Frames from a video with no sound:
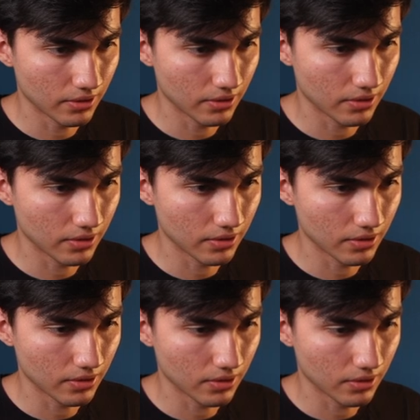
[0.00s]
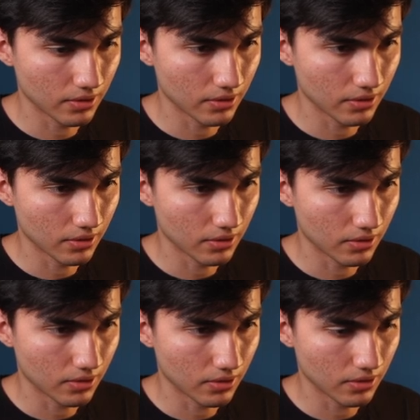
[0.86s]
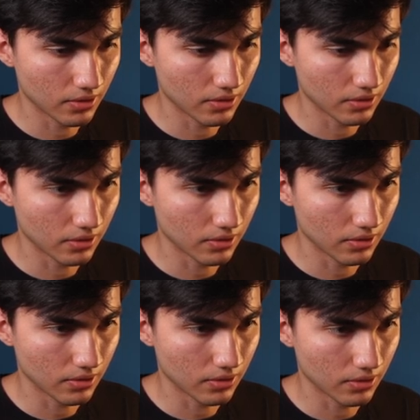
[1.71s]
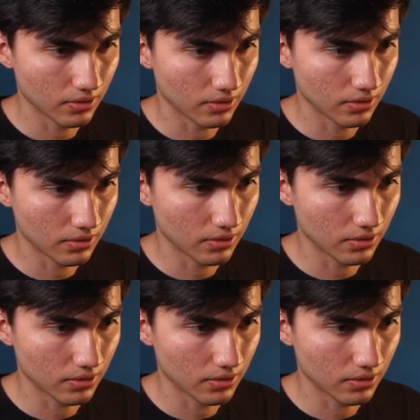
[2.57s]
(silence)